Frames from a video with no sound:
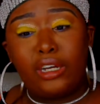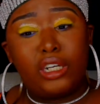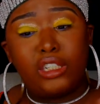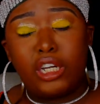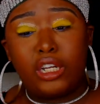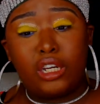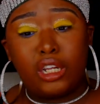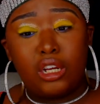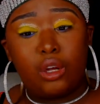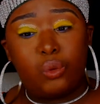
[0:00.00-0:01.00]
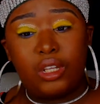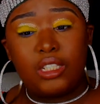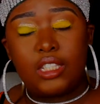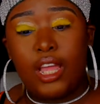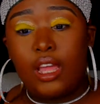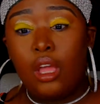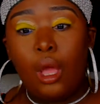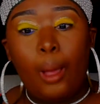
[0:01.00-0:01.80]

then I check it again on Wednesday,